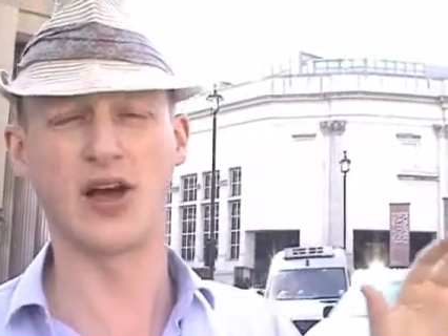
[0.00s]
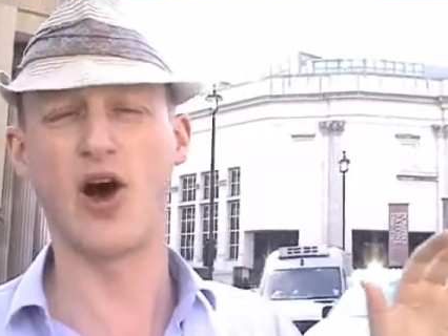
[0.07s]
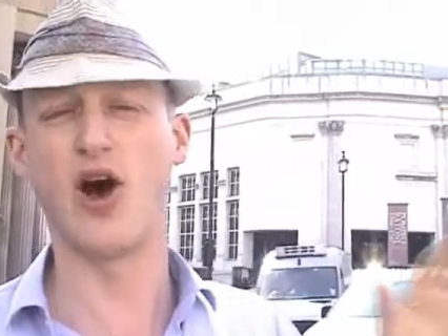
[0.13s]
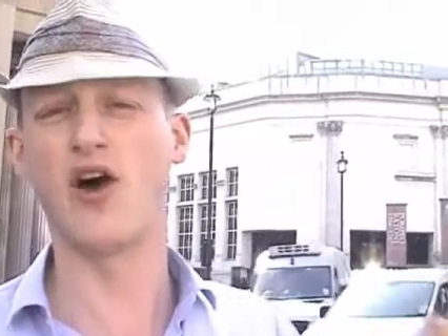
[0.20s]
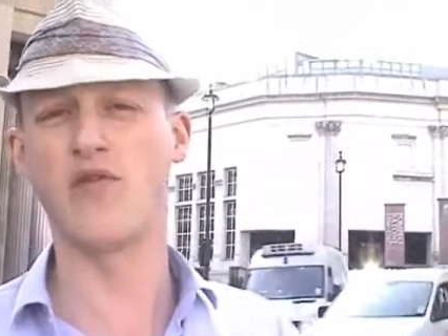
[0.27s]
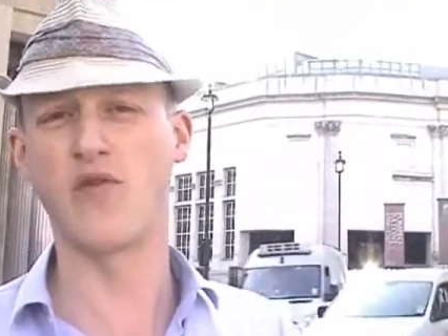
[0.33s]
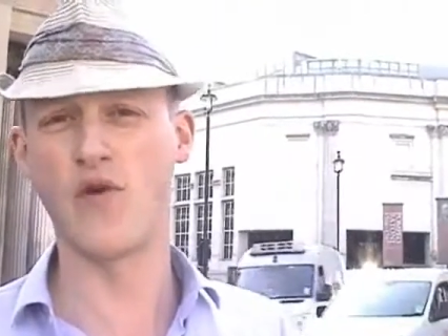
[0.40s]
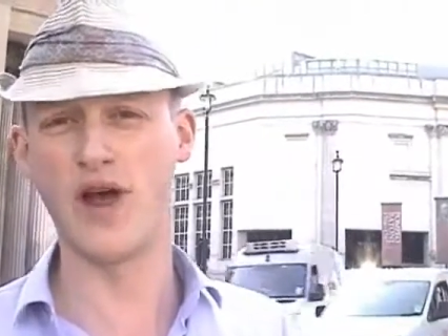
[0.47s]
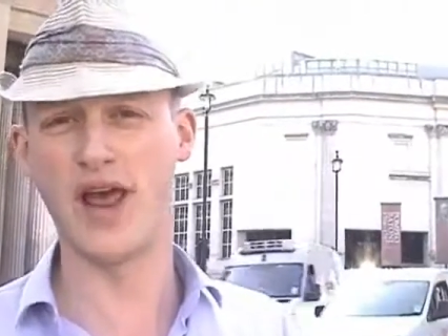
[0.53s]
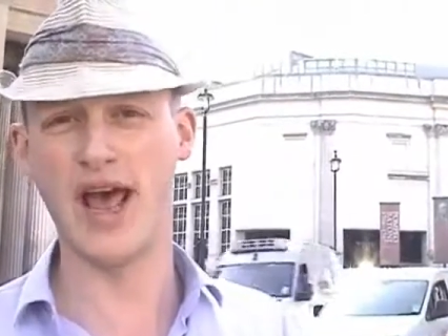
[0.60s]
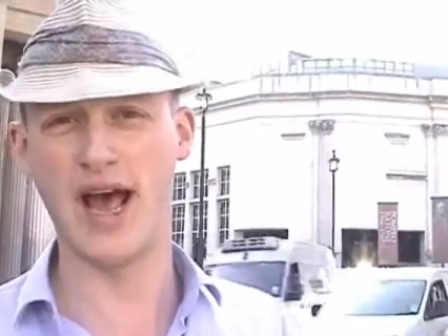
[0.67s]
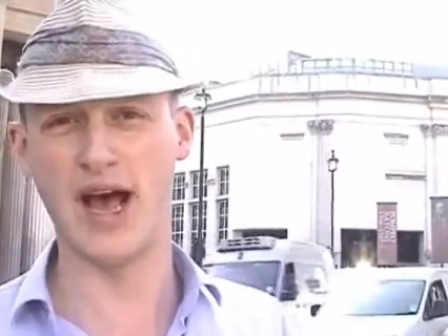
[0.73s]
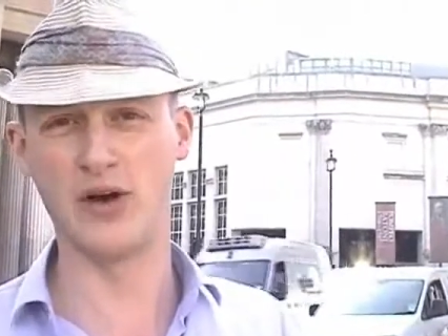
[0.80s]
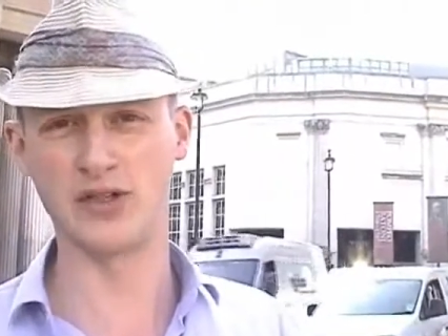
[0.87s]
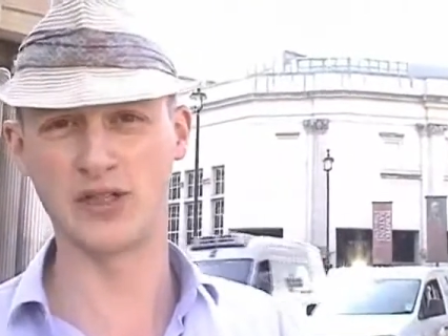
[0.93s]
halfway
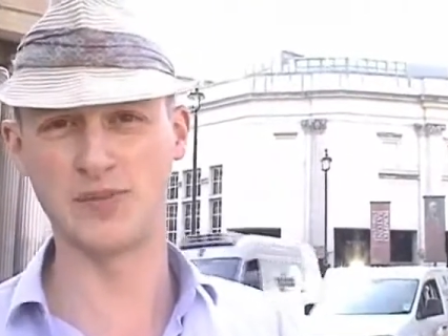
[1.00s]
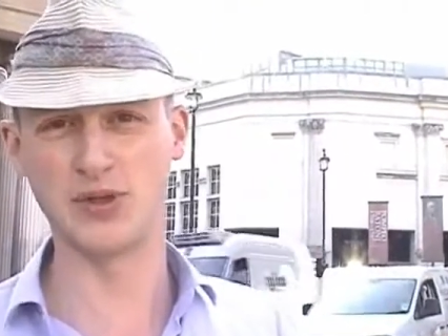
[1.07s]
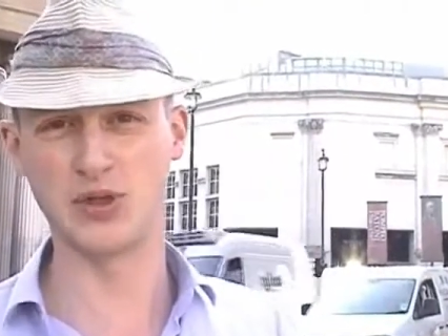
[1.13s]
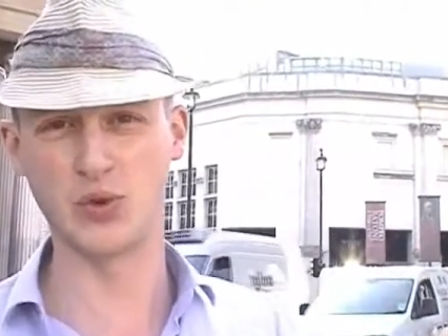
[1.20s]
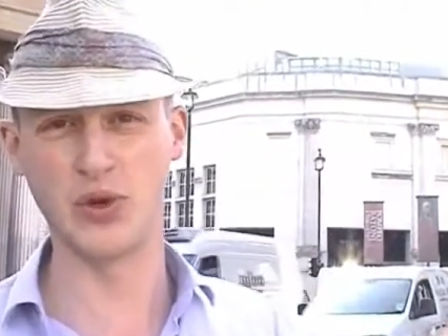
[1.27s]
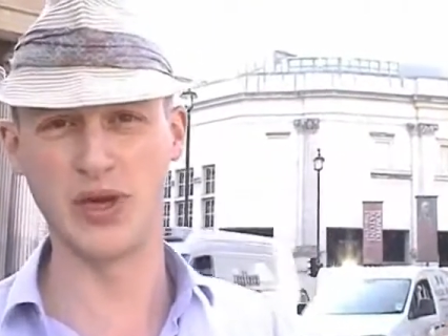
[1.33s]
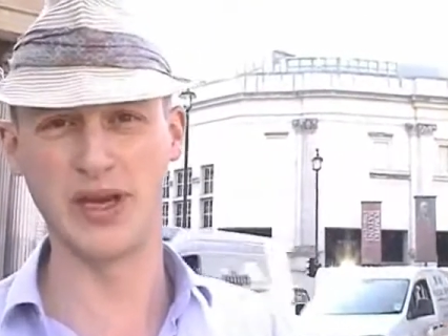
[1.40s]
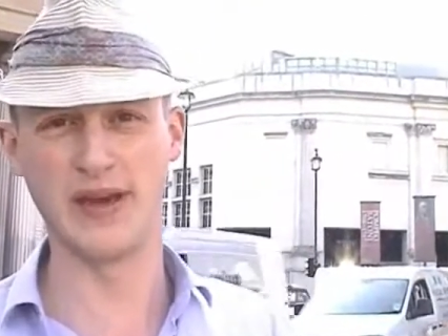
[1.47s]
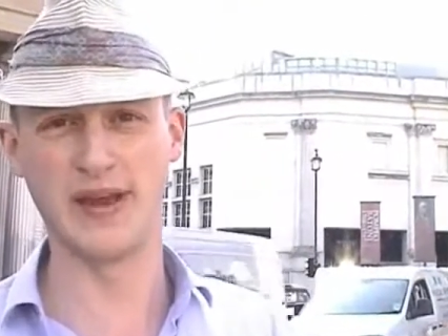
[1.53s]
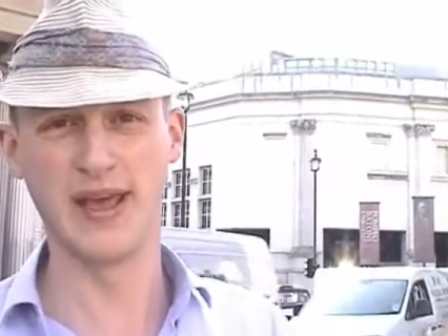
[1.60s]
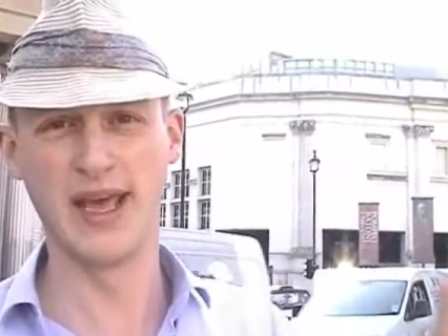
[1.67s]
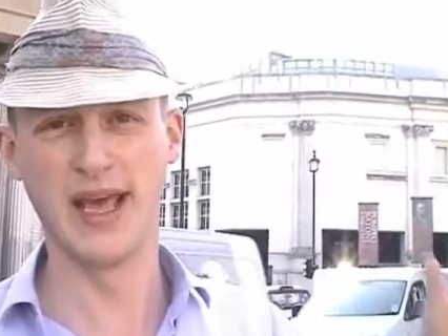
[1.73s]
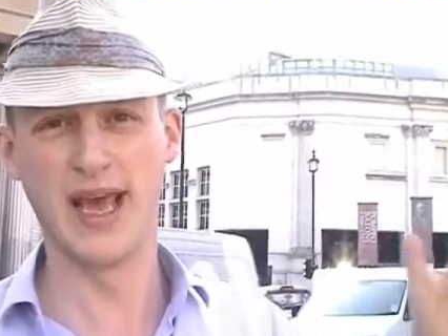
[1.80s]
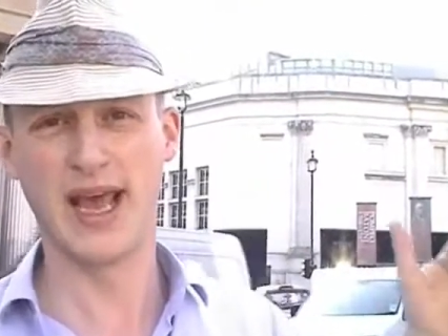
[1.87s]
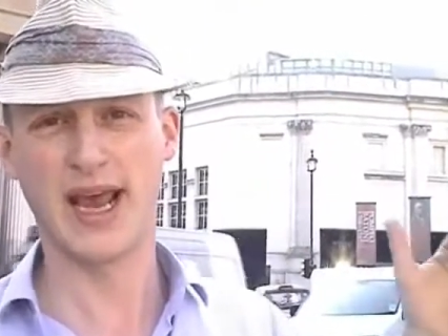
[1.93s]
house between
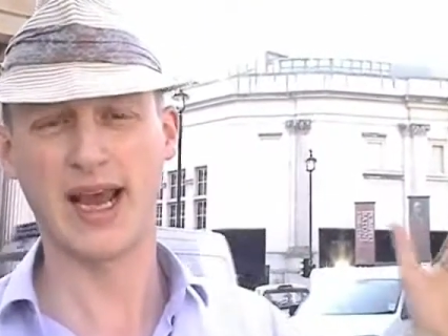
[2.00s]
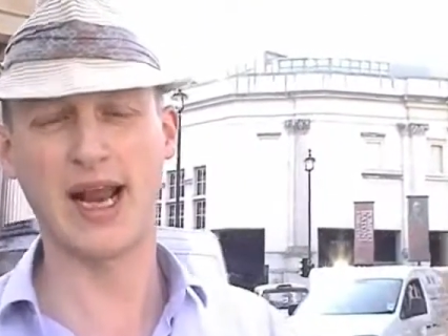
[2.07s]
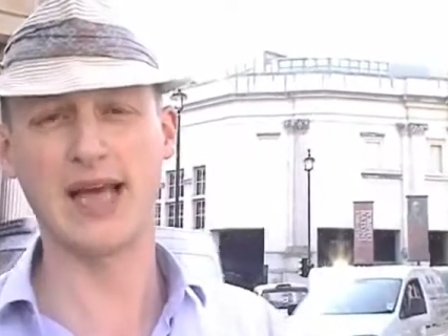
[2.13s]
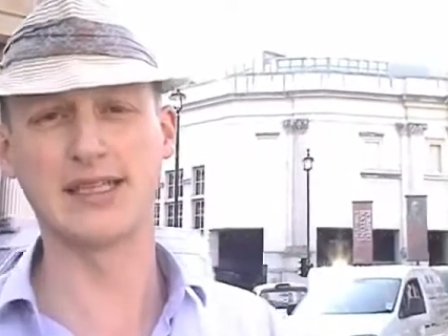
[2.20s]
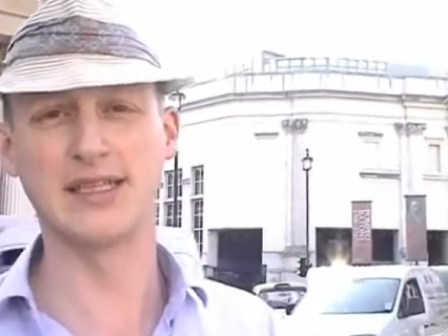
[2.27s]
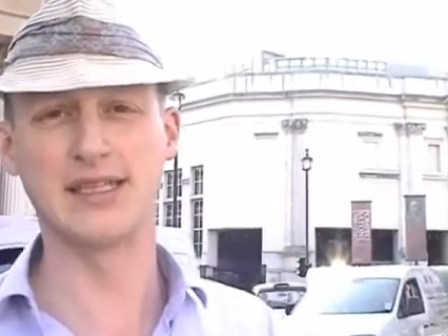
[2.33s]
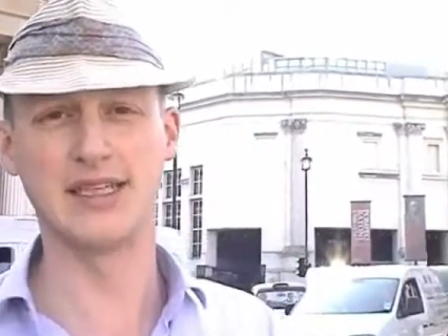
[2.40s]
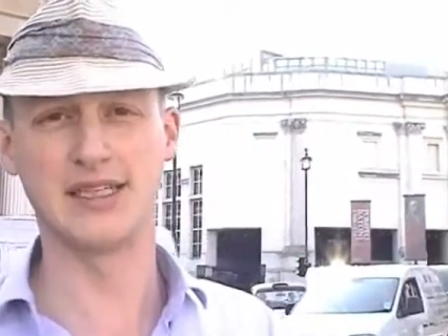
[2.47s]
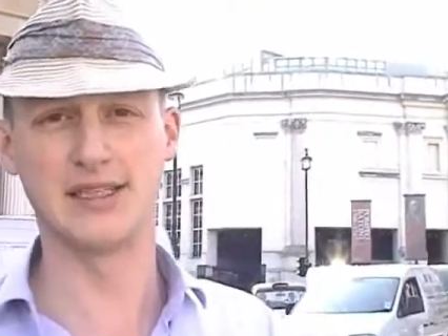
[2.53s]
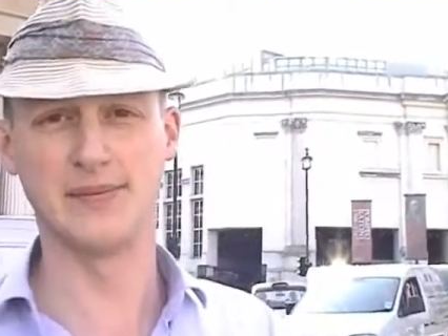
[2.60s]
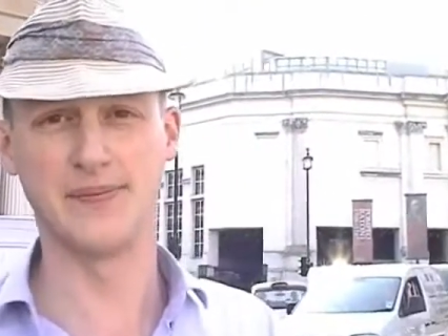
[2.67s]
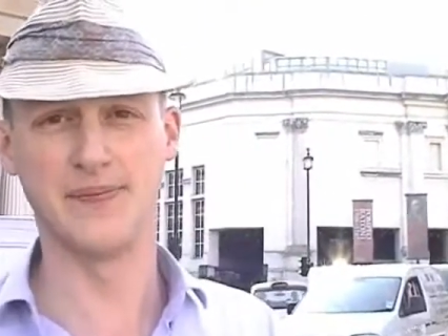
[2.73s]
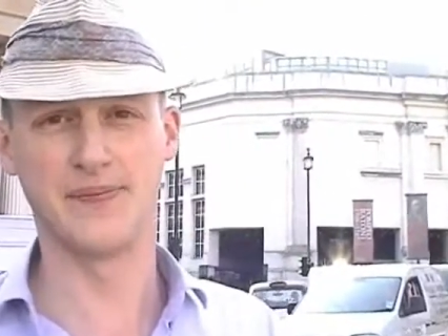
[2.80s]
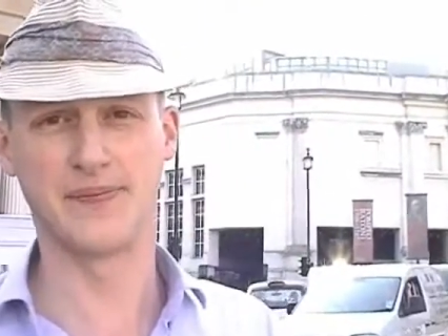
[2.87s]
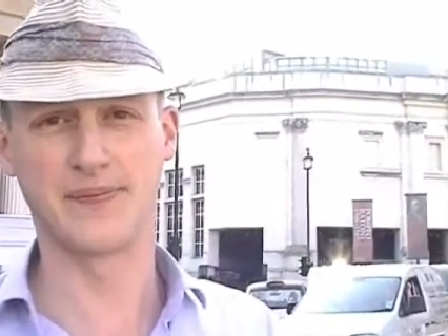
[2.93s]

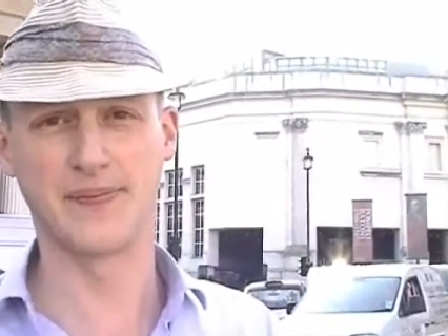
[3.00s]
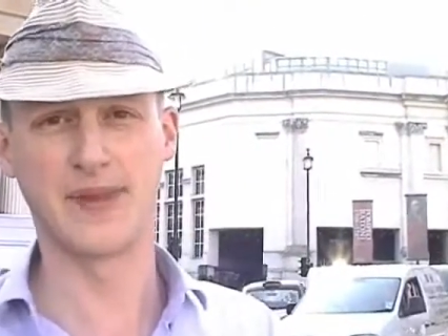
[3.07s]
classicism